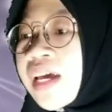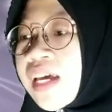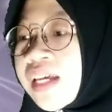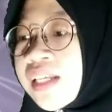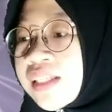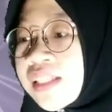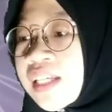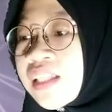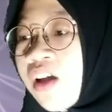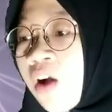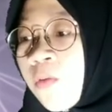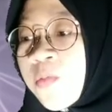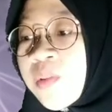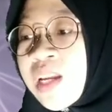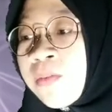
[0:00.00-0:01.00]
Instead
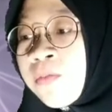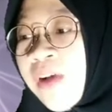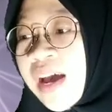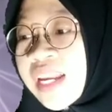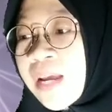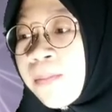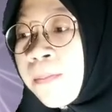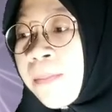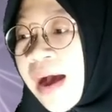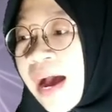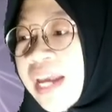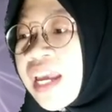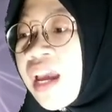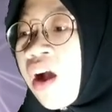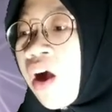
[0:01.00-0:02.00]
of dividing
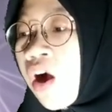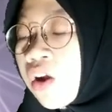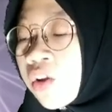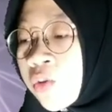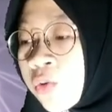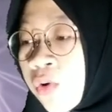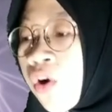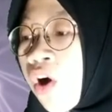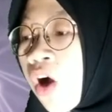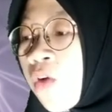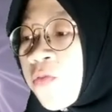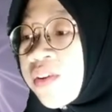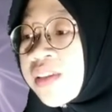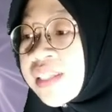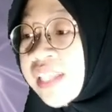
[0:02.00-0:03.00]
by
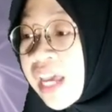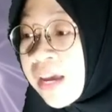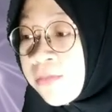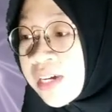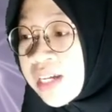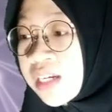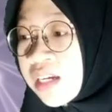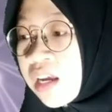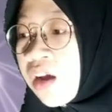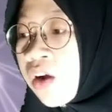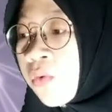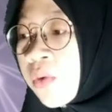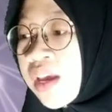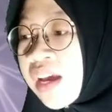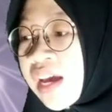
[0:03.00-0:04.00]
2/7,
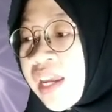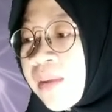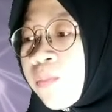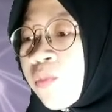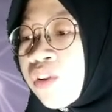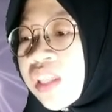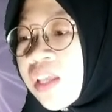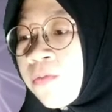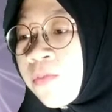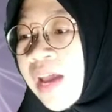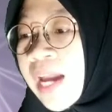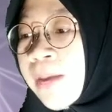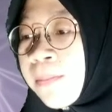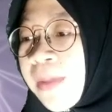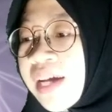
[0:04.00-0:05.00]
we can
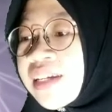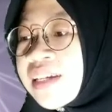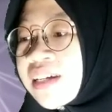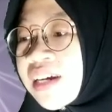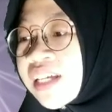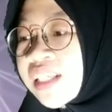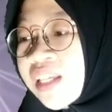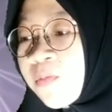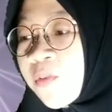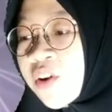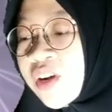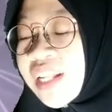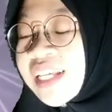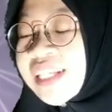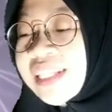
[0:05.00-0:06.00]
multiply by the
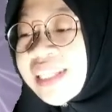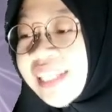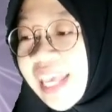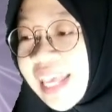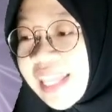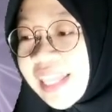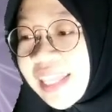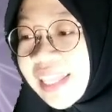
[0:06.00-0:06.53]
reciprocal instead.